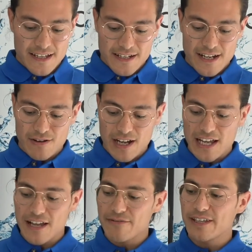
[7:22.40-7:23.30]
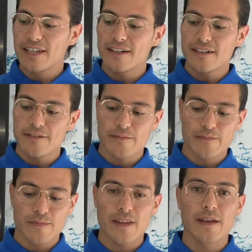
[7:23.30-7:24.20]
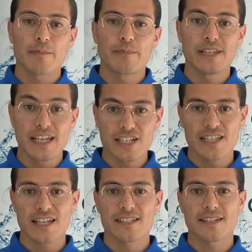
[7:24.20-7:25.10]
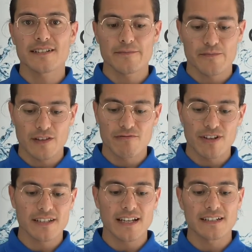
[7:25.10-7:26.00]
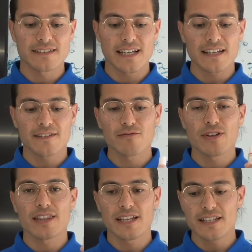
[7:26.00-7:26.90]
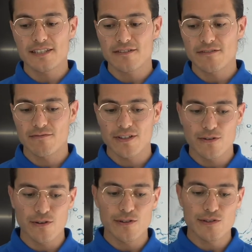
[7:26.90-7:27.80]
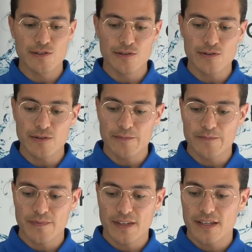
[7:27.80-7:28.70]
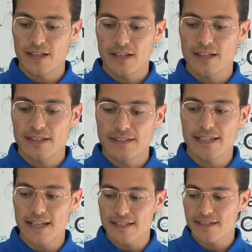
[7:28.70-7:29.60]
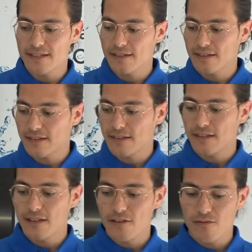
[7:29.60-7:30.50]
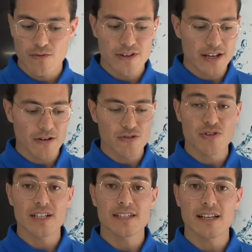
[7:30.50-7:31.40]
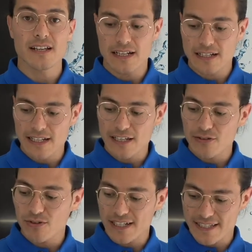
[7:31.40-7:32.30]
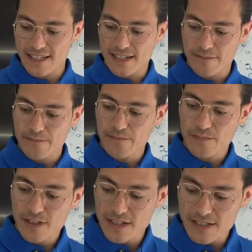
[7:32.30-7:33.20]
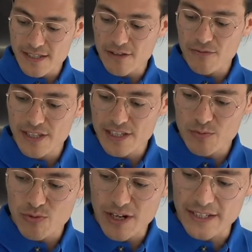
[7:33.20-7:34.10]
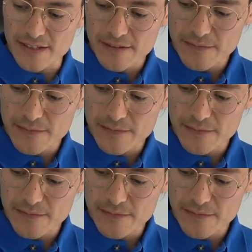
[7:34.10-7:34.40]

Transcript: Now I have here a pH tester, red color dye. With this, we're going to test whether our drinks are alkaline or acidic. Let's start with the Sprite.